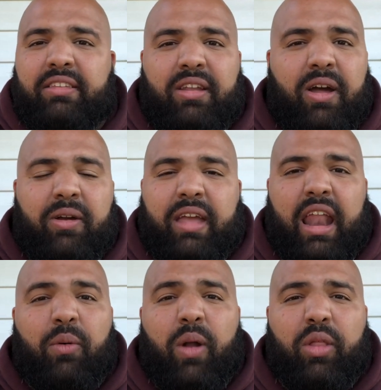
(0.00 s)

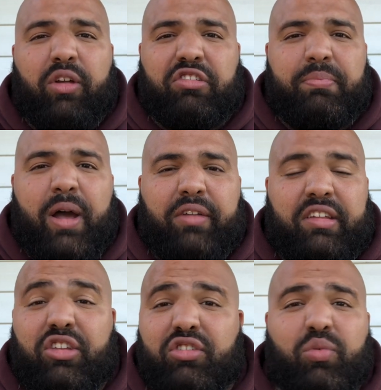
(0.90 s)
kind of one of those smells that
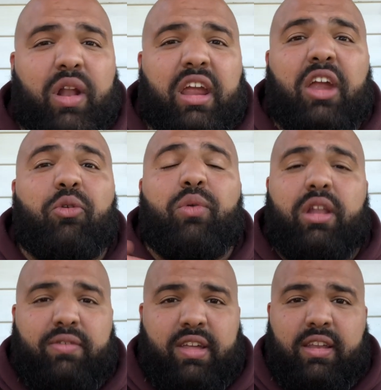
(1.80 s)
you just want to get rid
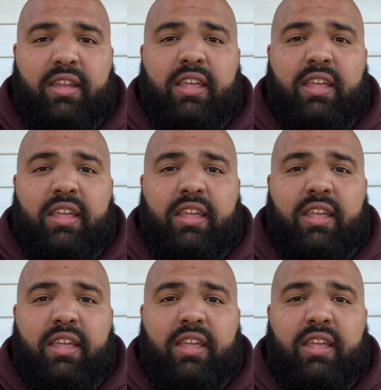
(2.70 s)
of it?